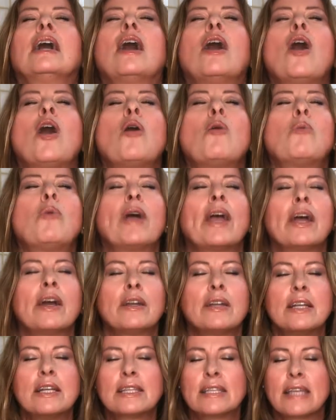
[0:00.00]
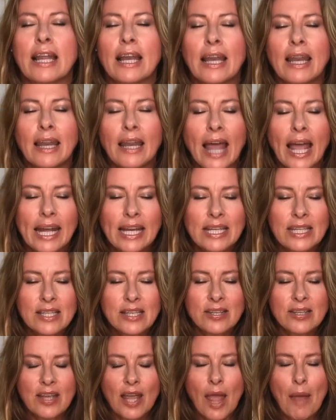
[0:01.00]
awareness and
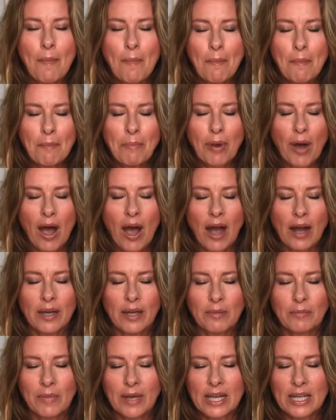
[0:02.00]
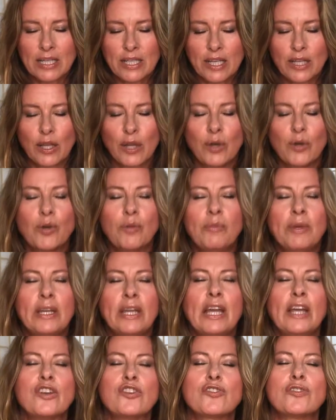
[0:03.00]
light embodiment and
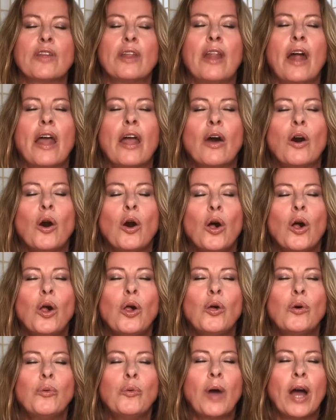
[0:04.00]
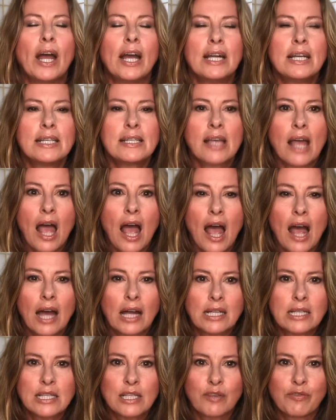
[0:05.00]
illumination. And I always
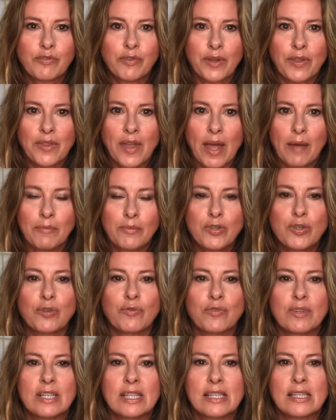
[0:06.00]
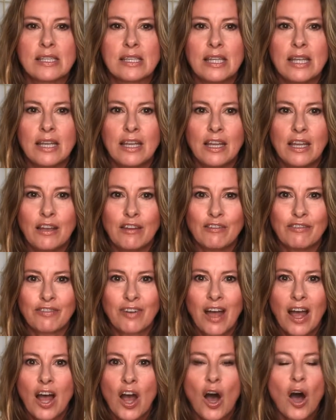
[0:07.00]
ask for them to receive
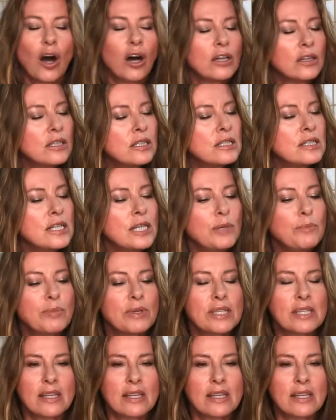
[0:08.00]
on the deepest